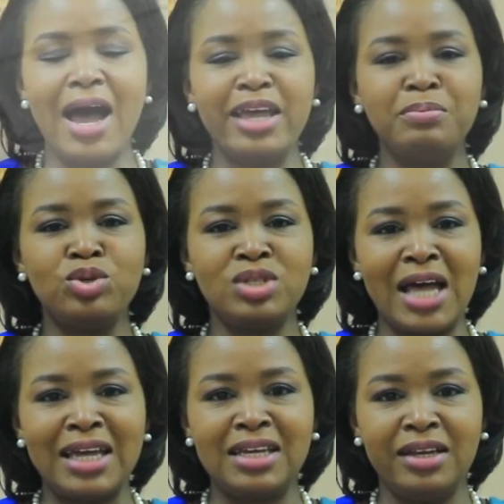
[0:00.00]
I am
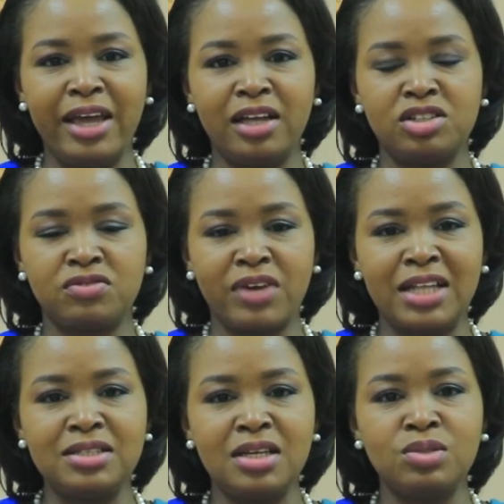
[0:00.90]
Tusankin English
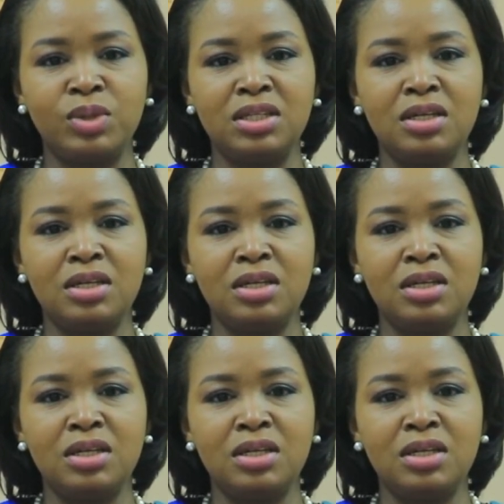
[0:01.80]
Francis with the